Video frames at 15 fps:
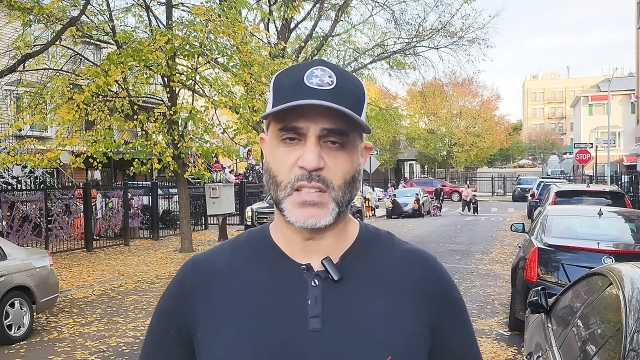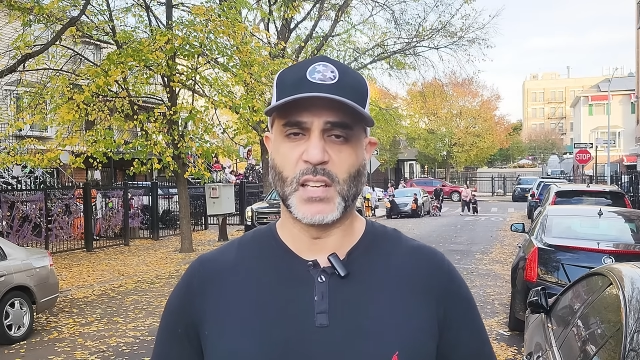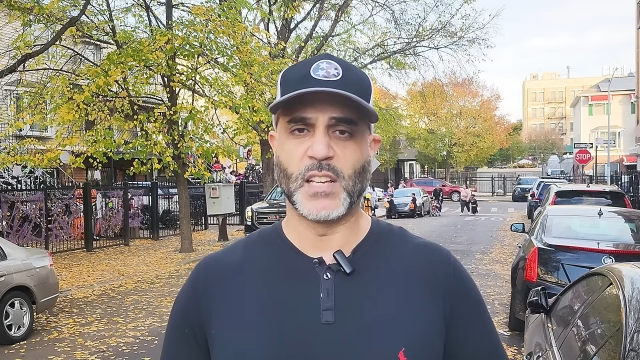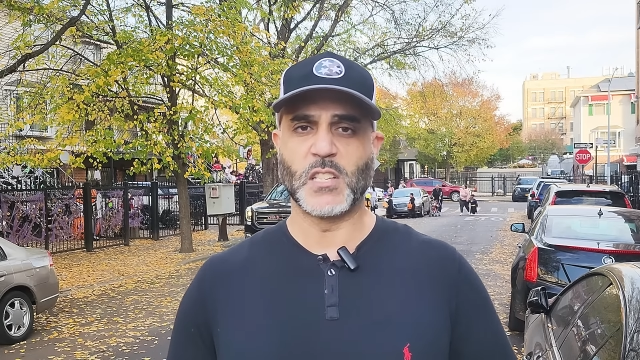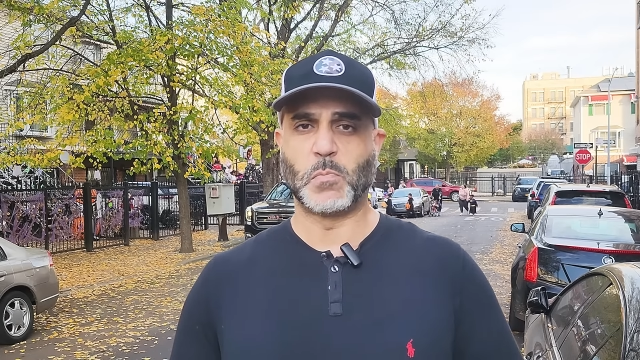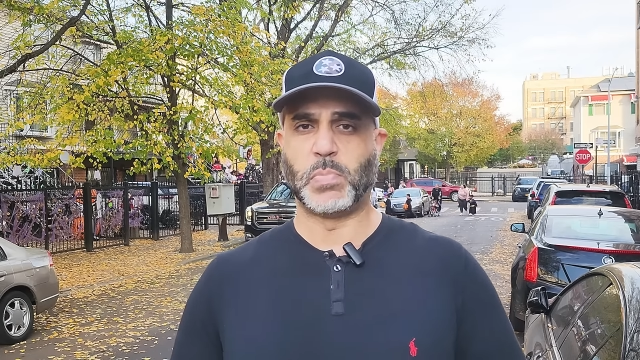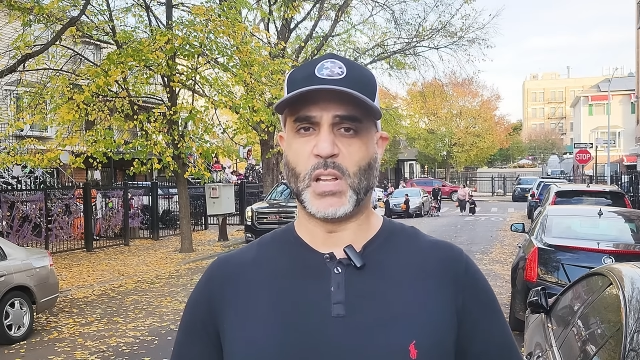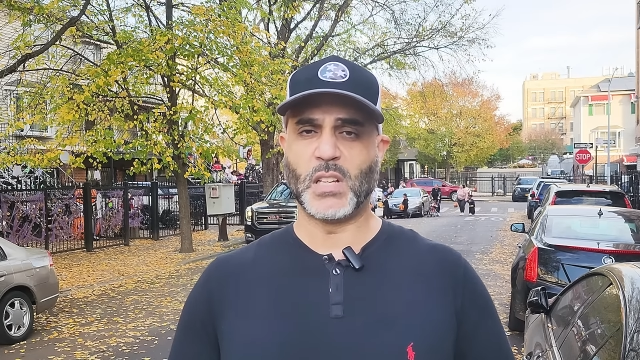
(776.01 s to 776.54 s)
to
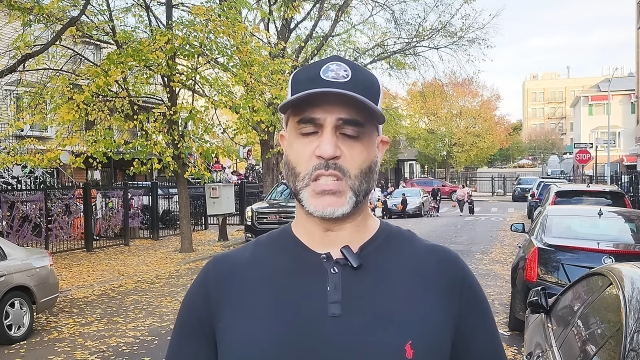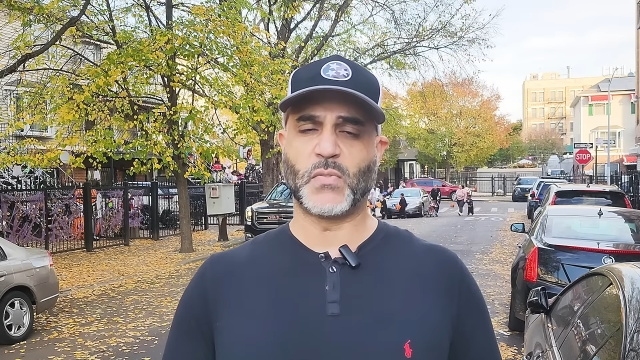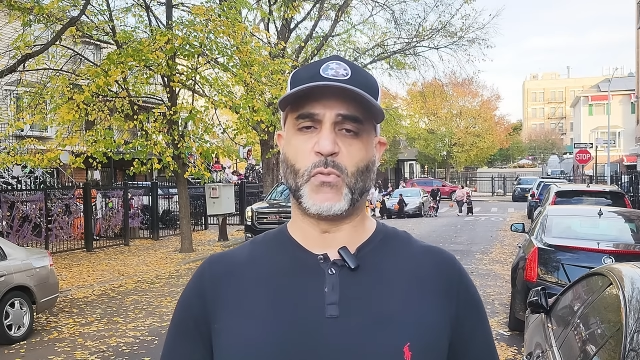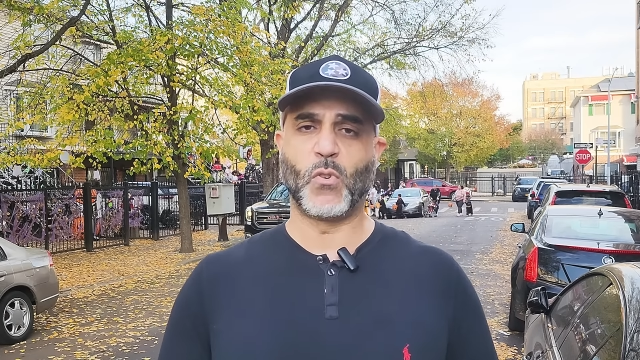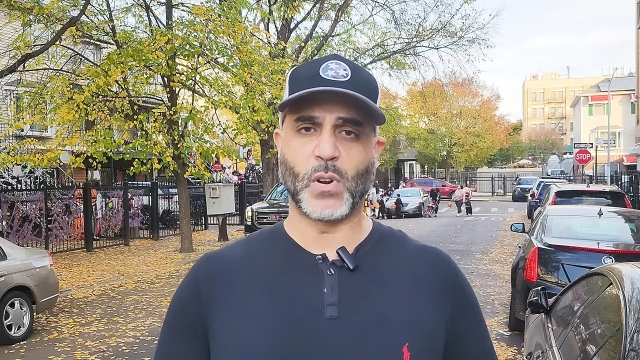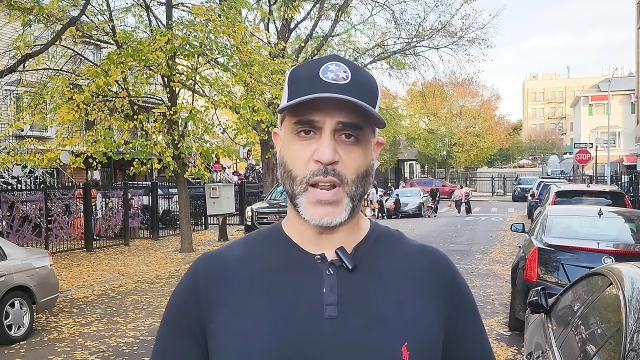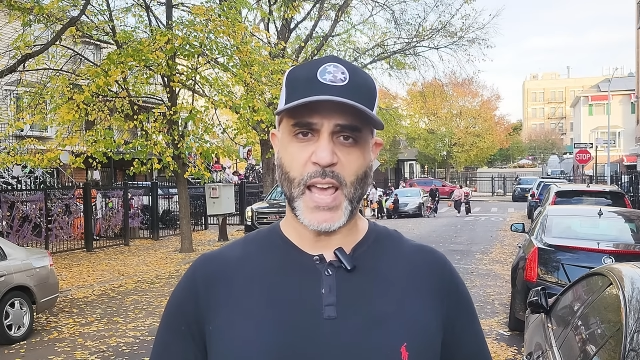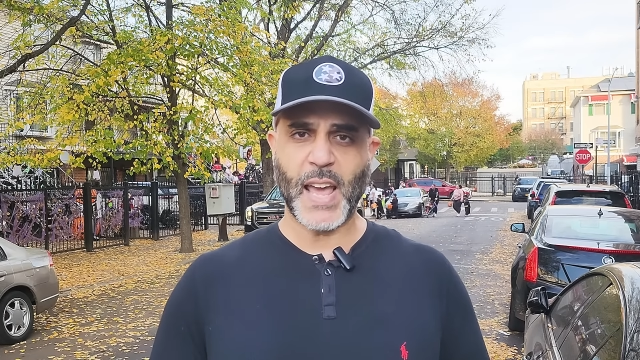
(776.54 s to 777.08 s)
his blunts
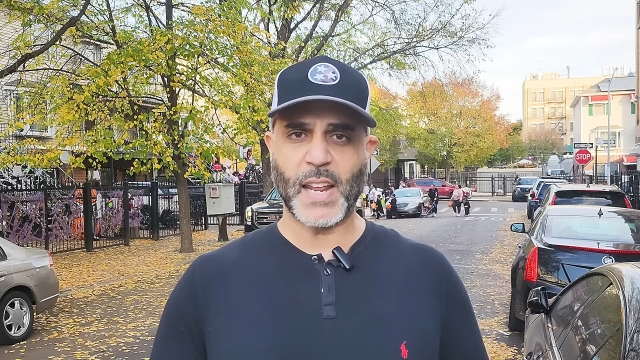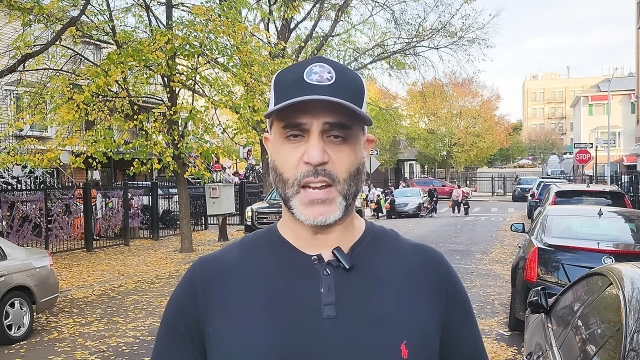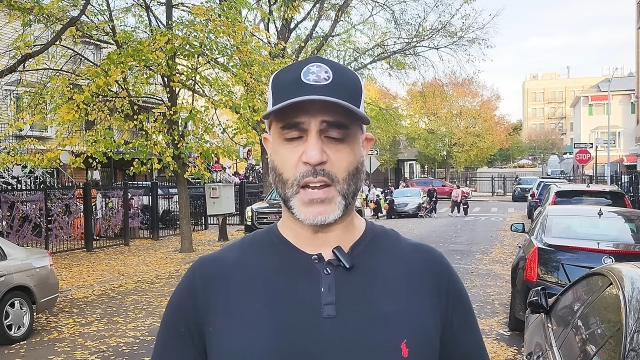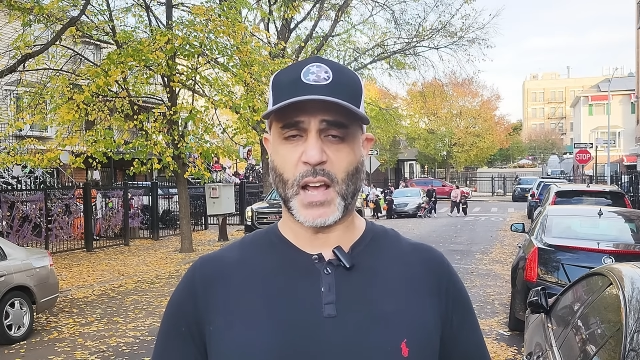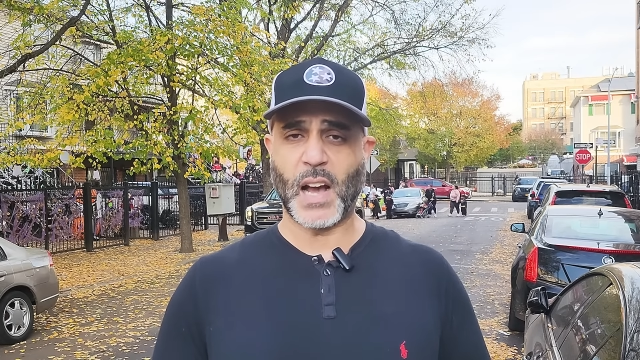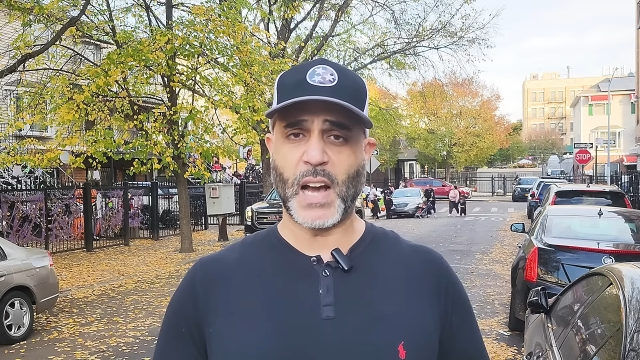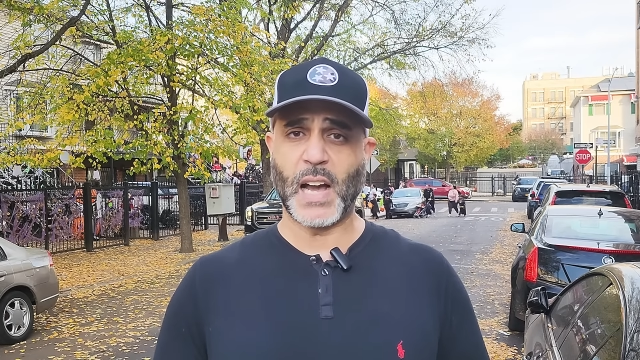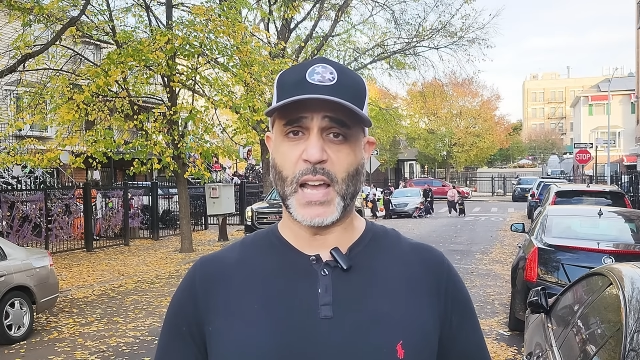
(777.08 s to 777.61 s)
for an added
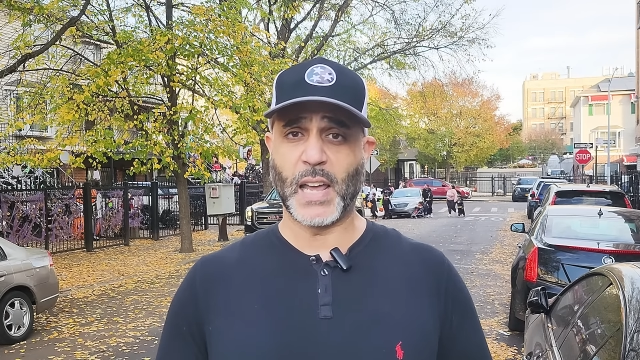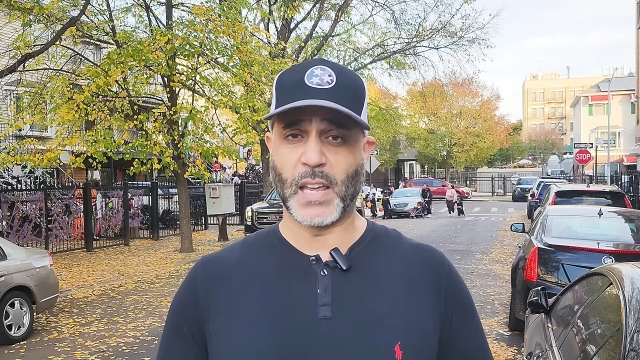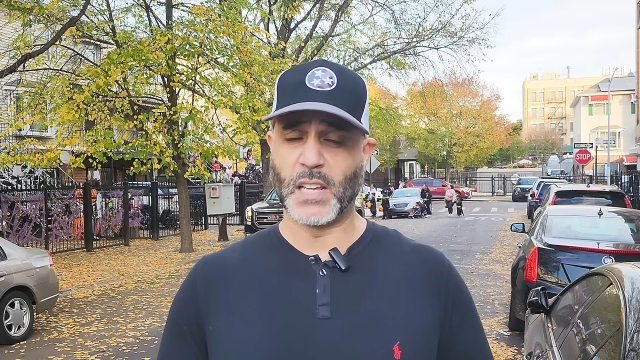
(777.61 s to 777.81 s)
high,